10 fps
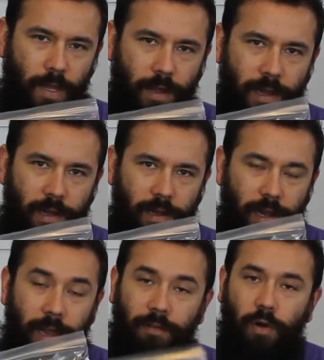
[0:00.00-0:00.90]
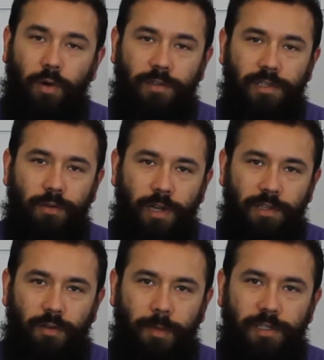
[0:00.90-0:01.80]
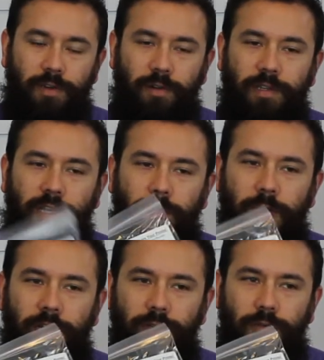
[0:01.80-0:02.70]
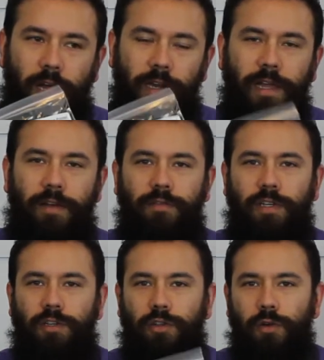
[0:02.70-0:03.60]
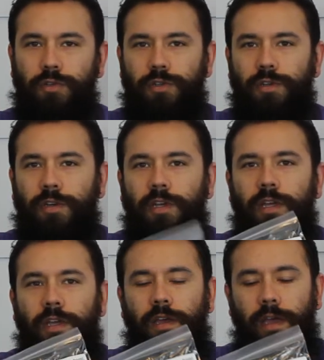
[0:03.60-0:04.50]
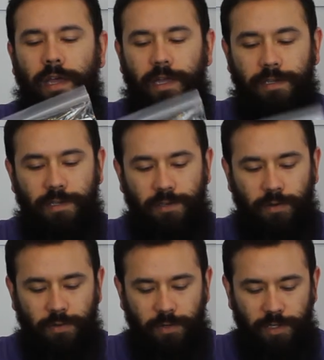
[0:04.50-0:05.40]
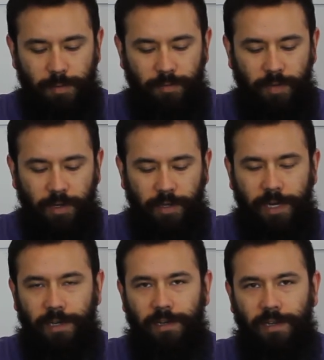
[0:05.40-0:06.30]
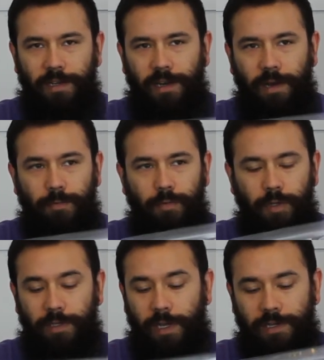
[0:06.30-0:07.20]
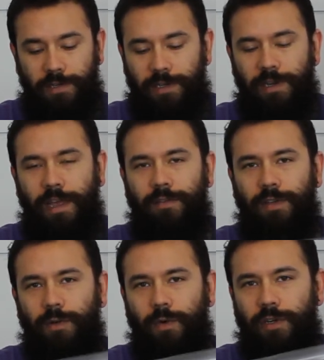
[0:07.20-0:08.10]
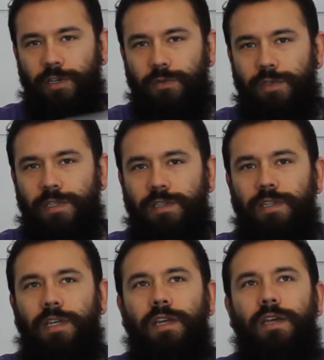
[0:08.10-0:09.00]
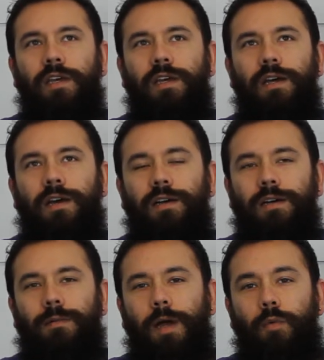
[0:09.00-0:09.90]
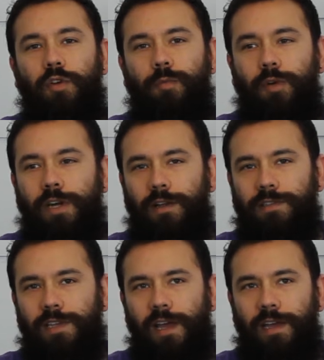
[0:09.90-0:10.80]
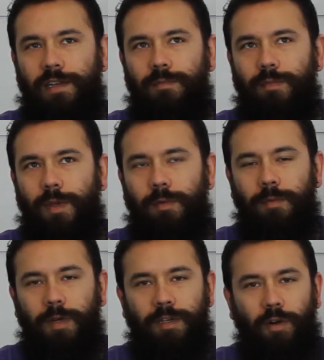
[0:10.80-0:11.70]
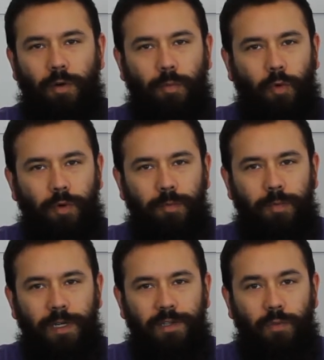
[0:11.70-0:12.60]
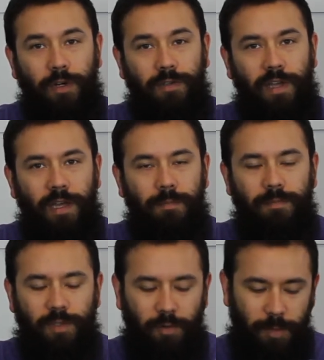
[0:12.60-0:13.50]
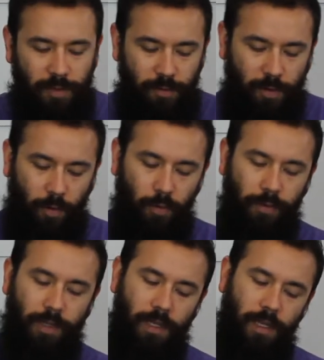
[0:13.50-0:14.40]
I have a hardened steel nozzle on my CR10, but I do not have an enclosure, and it says also needs to be ventilated, and I just didn't have anywhere to use it. I would have put it outside, maybe in my carport, but it's wintertime, so it'd be too cold.